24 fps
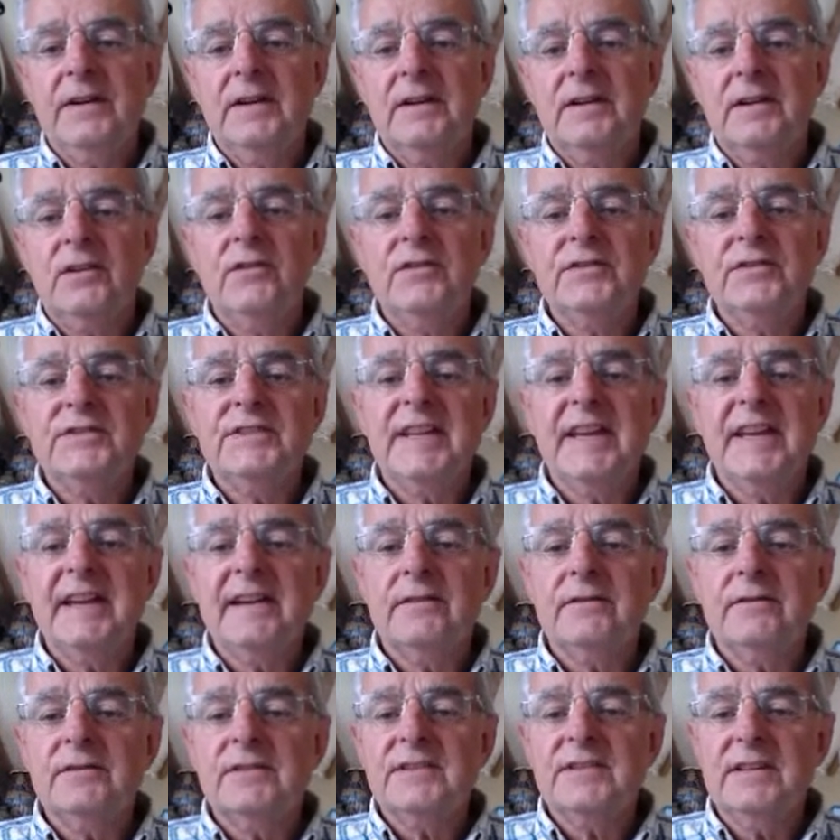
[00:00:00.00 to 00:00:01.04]
gone
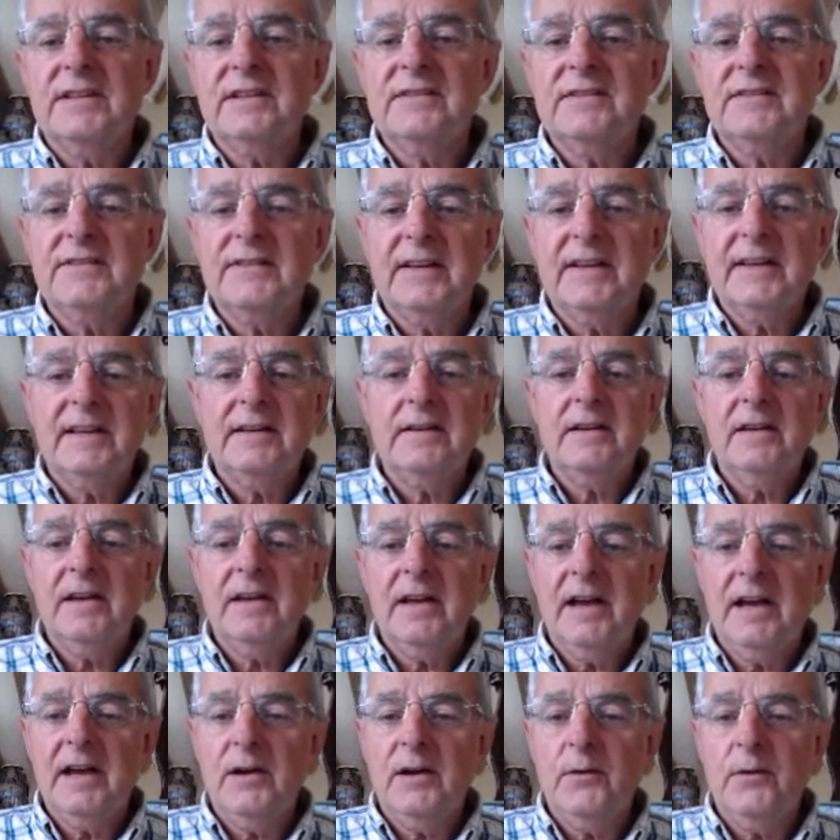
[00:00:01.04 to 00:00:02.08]
down since then.
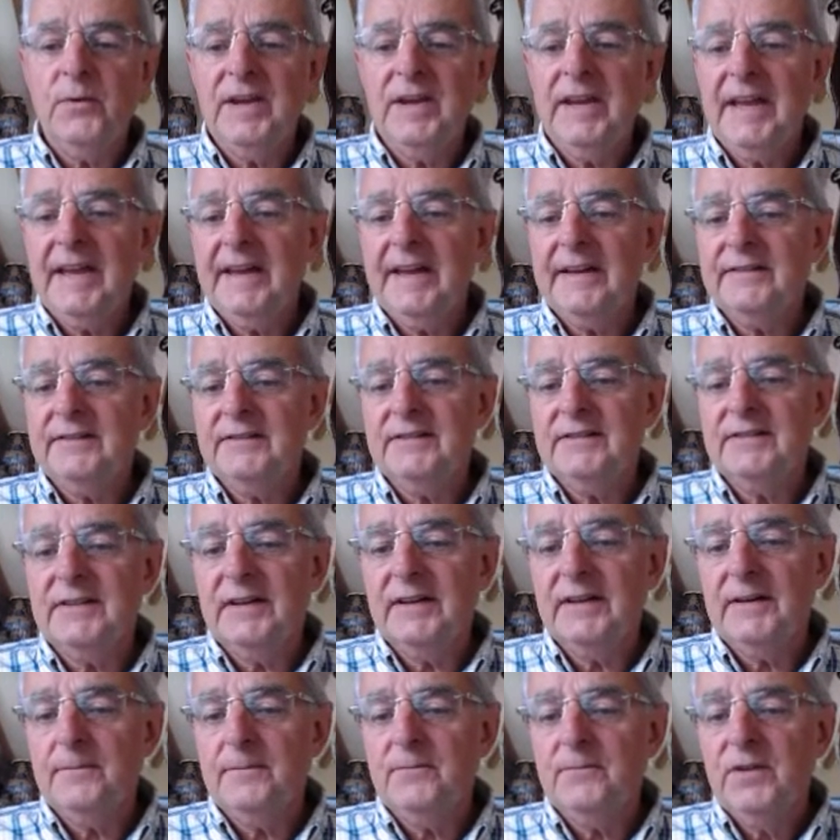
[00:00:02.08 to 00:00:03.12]
We had
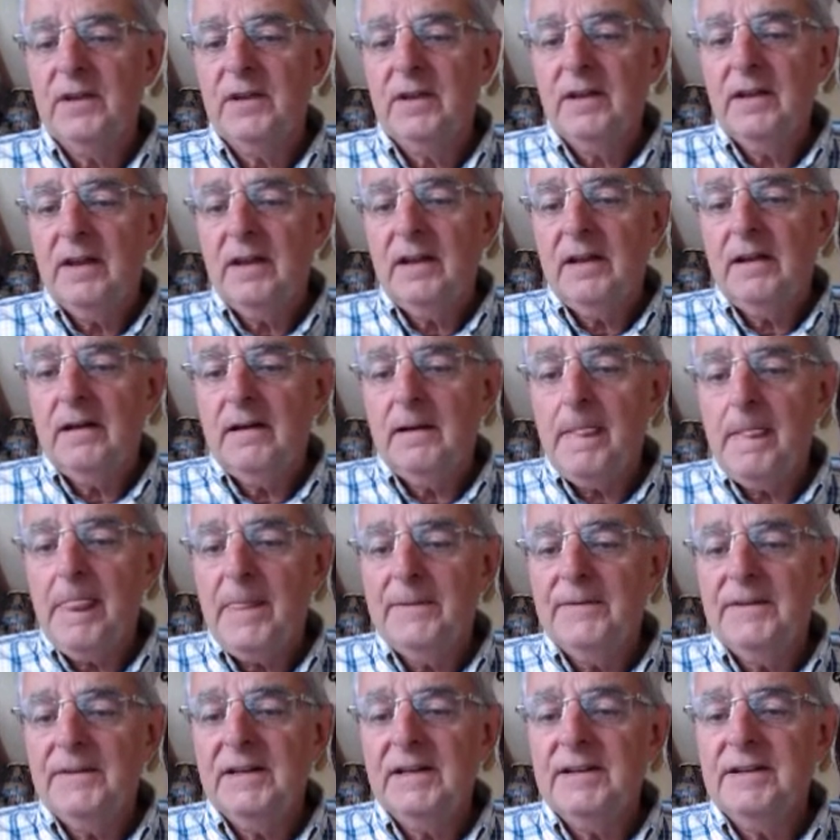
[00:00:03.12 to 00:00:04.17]

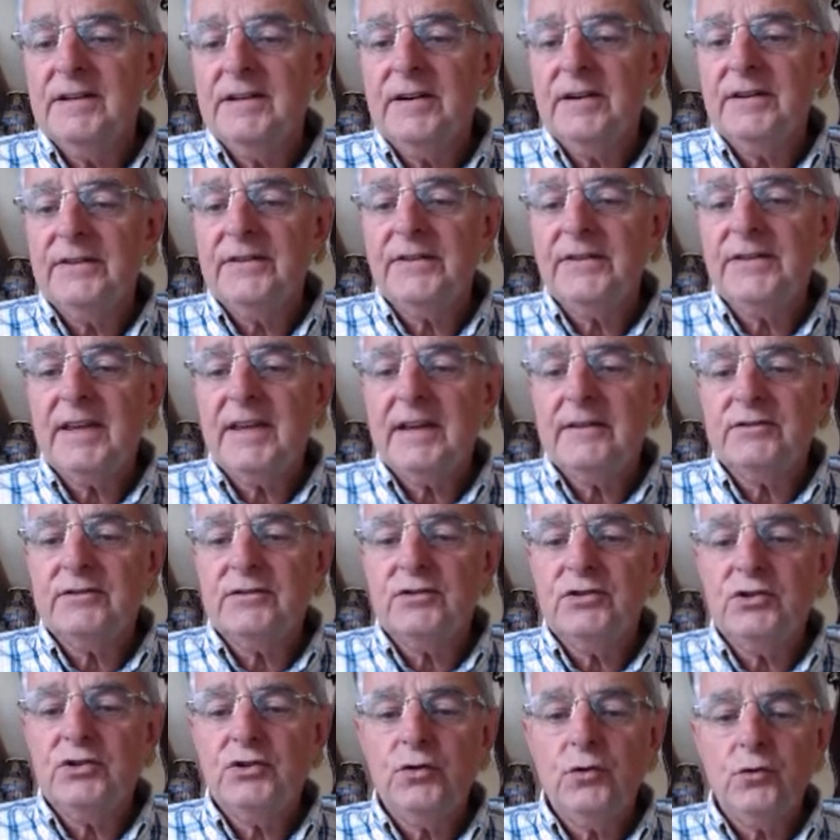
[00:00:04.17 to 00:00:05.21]
nearly 9,000
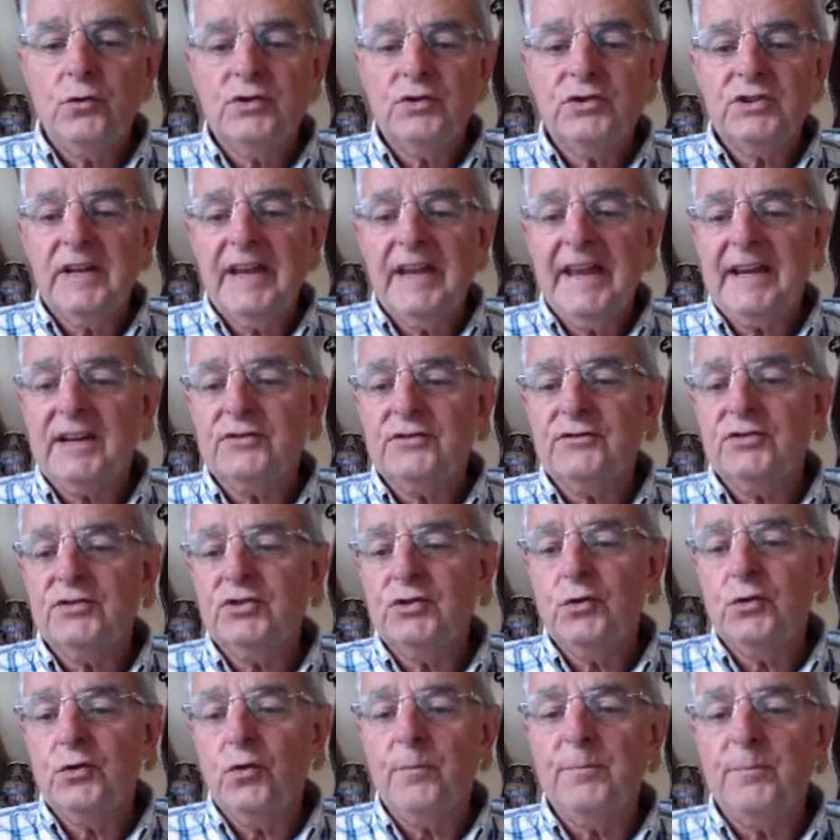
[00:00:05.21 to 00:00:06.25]
extra
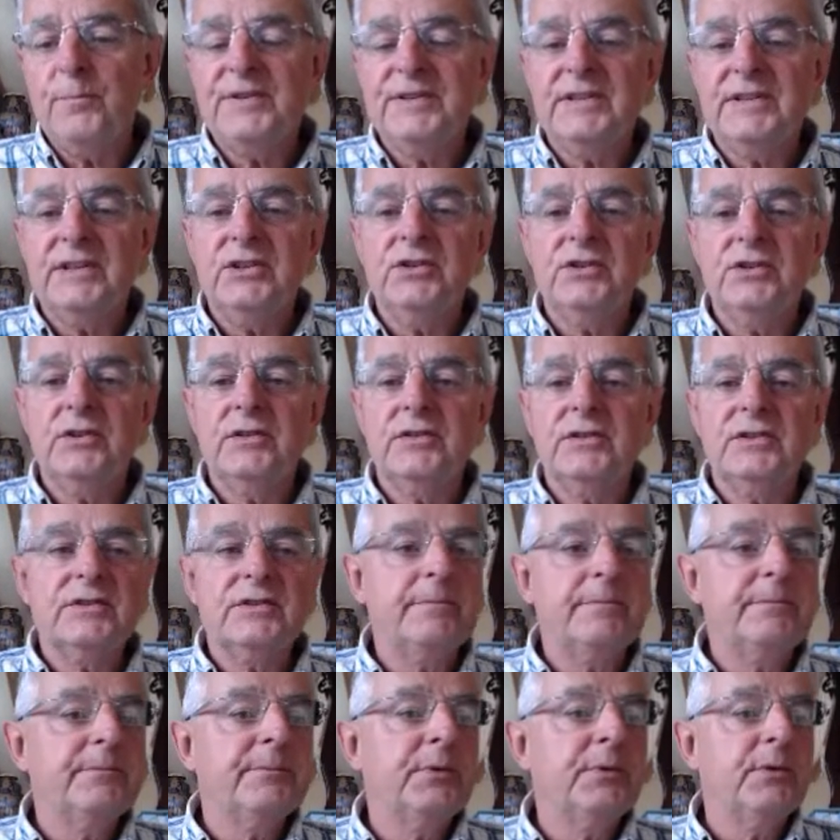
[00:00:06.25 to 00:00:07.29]
short positions
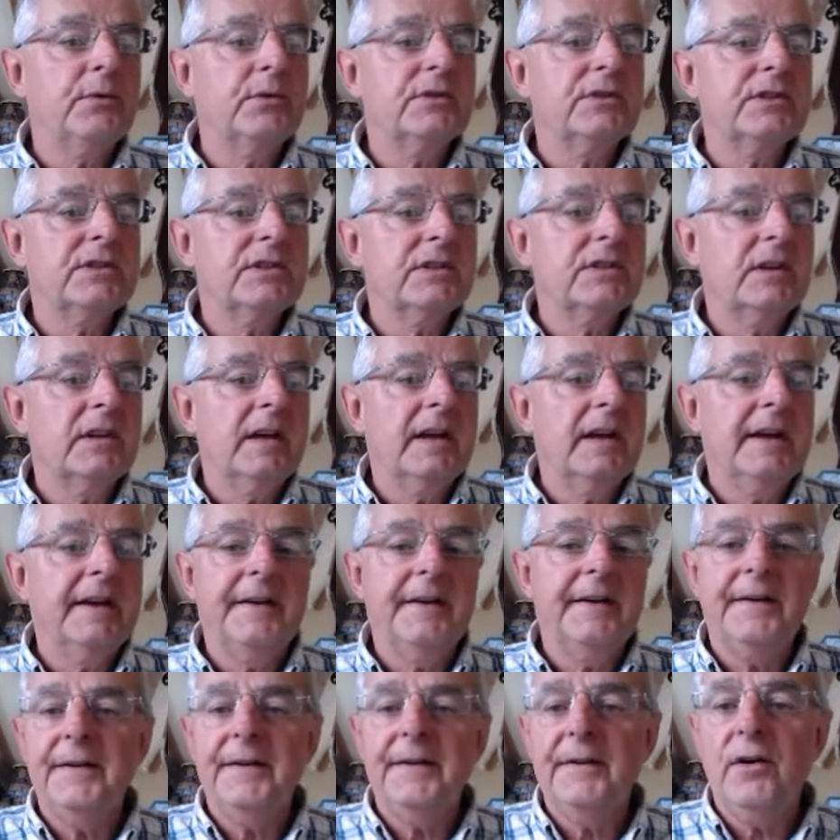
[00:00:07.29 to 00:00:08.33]
put
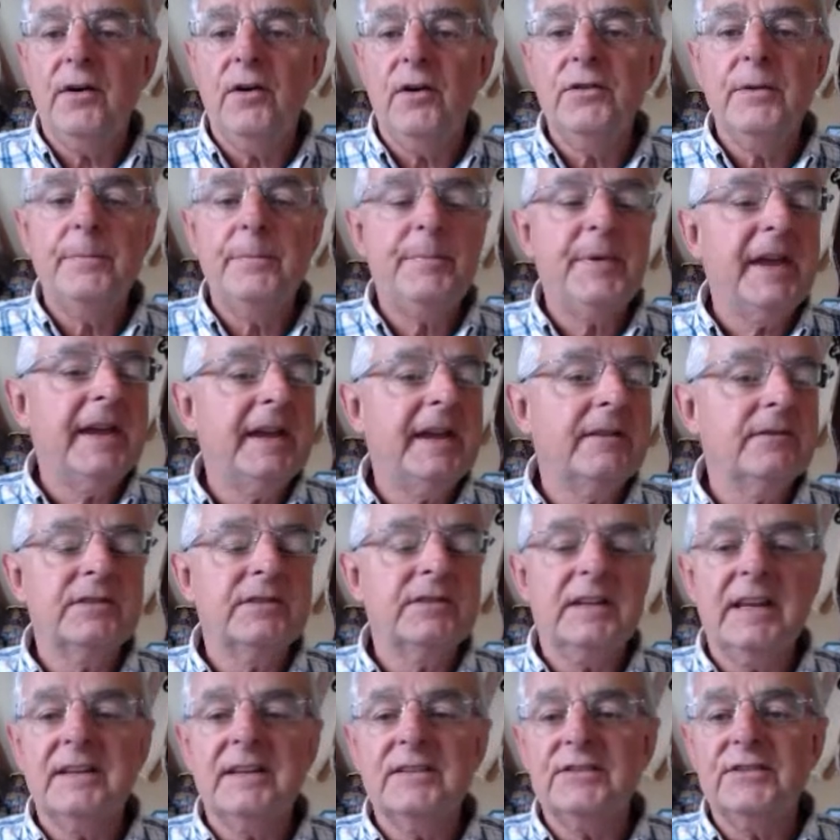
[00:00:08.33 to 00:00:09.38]
on the pound
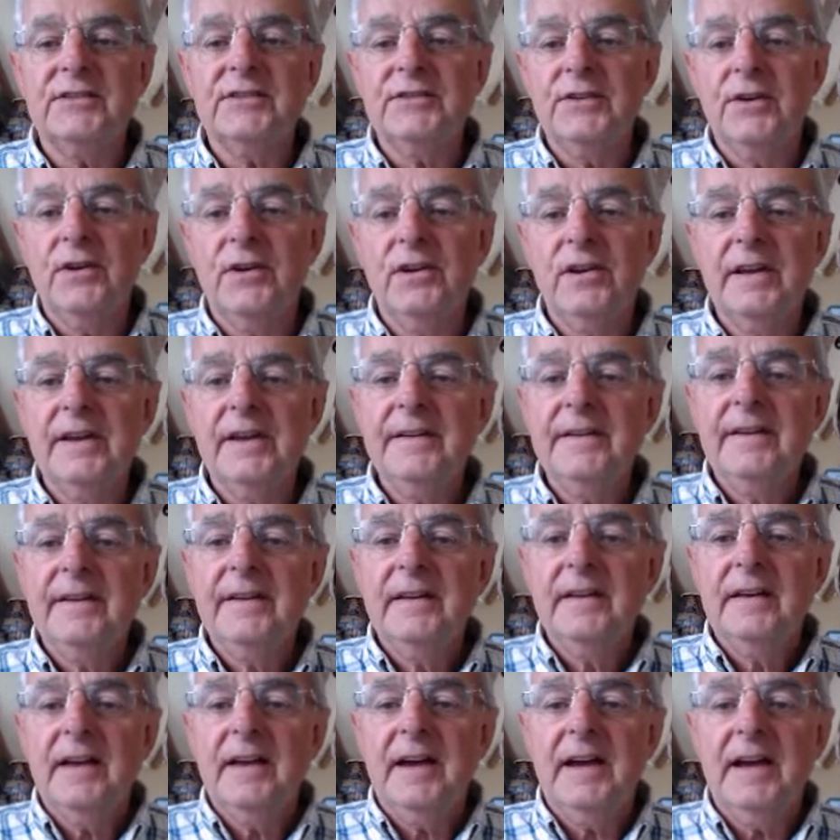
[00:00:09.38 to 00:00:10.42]
against the dollar.
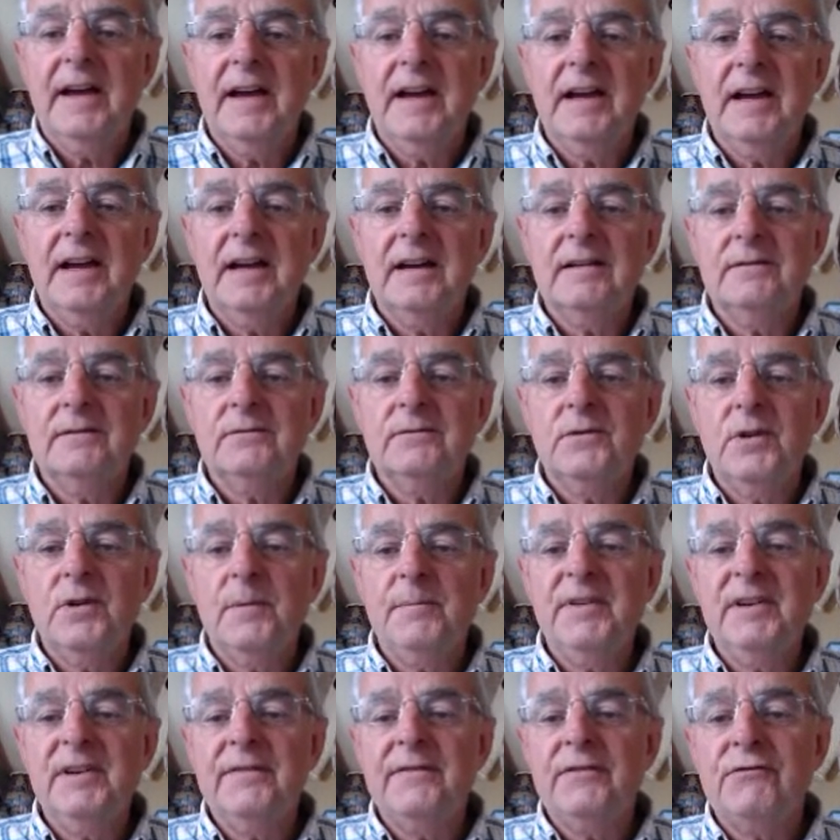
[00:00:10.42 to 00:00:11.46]
A
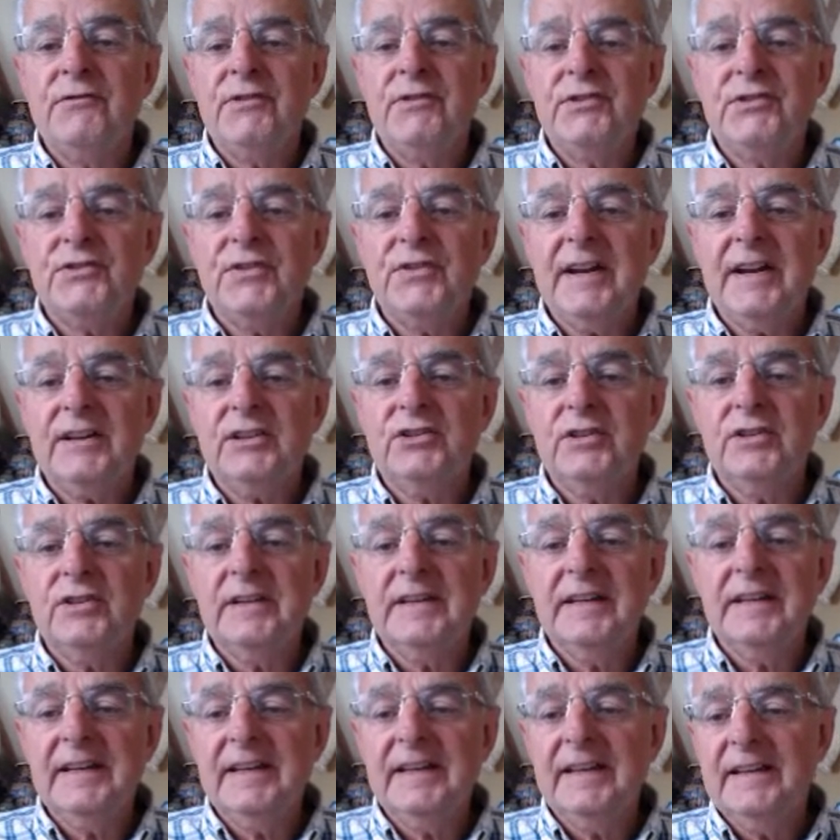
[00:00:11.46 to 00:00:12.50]
bit of a retraction
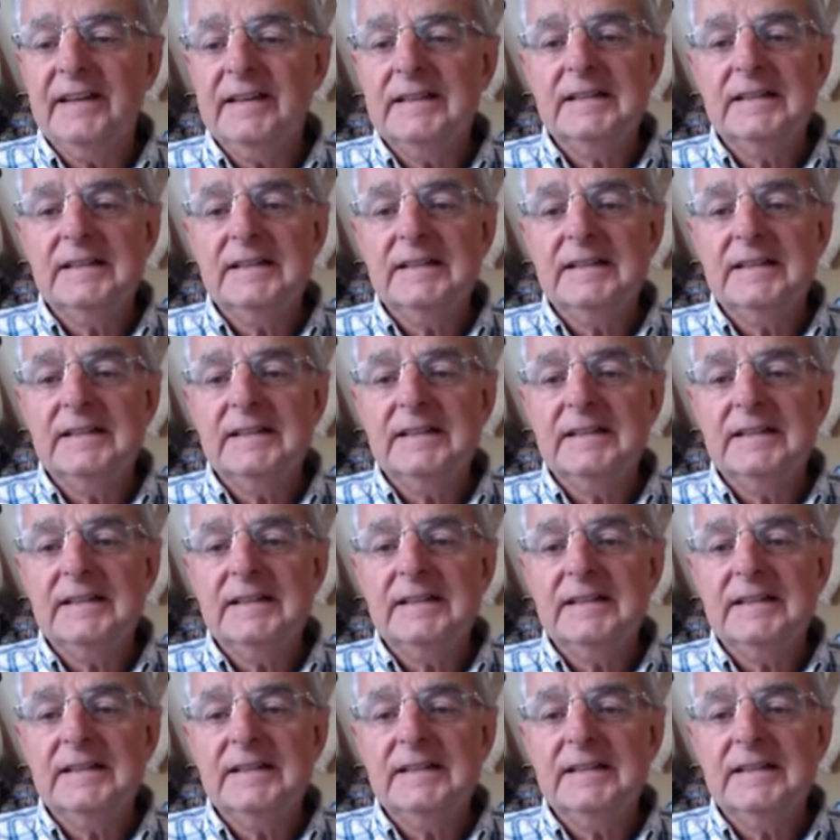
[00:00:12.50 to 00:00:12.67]
here.